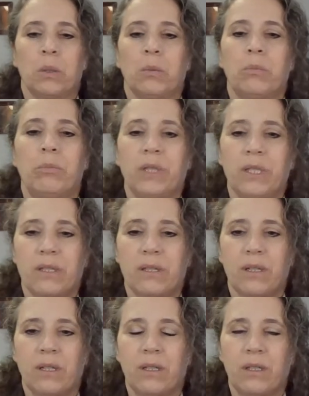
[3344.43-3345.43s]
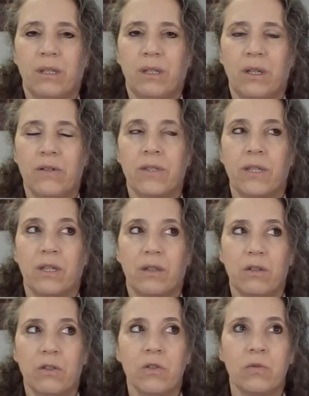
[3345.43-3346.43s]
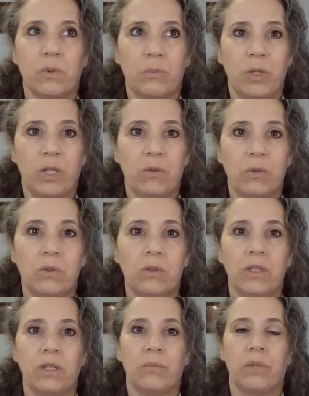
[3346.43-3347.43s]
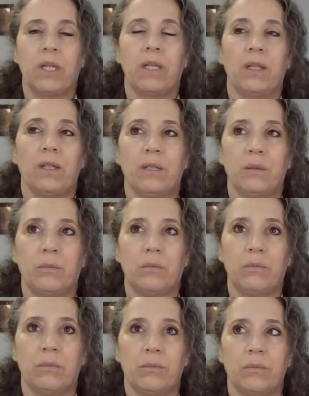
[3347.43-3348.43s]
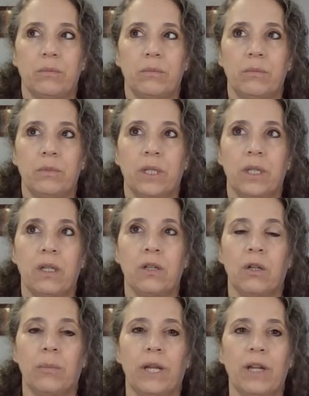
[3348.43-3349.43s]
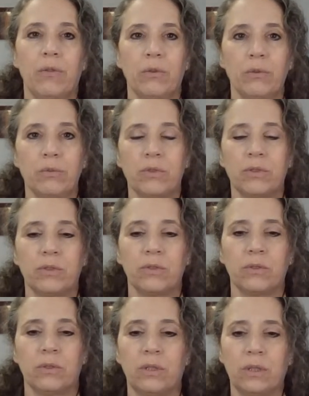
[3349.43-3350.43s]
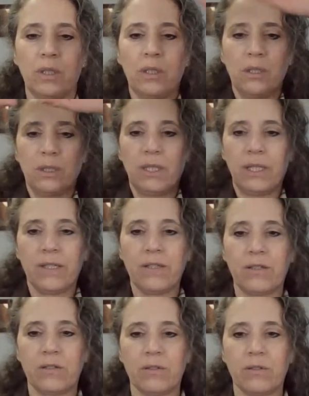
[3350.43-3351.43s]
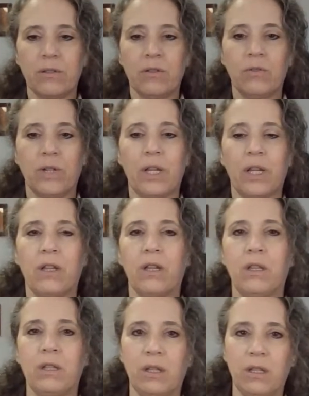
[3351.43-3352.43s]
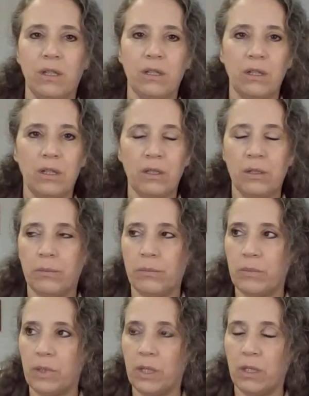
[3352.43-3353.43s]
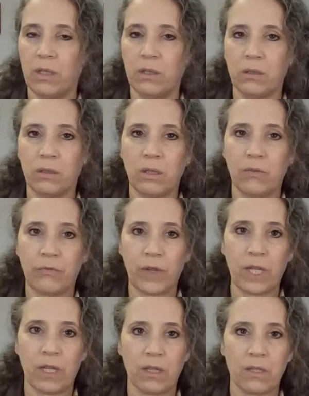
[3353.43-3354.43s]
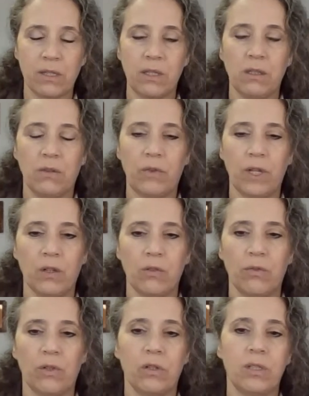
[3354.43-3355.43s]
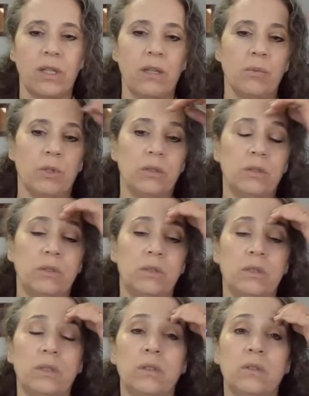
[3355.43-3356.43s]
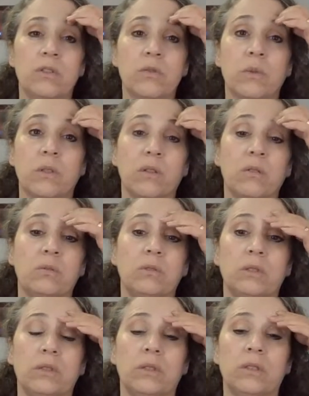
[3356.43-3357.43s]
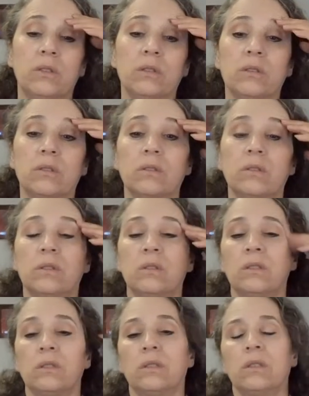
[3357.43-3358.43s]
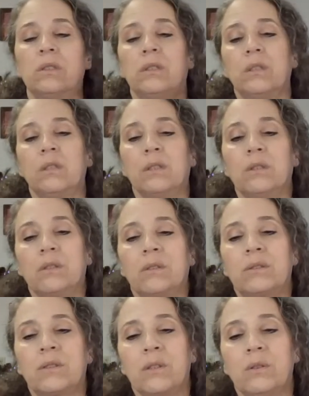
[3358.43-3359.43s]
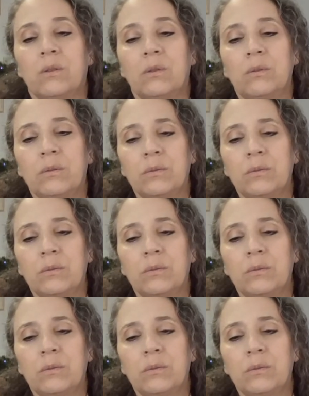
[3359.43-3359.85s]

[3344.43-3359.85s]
But I was thinking those would be cool in my like in our bathrooms, in the lights overhead, and then in the fan, the ceiling fan over our table. Those would look cool in those. So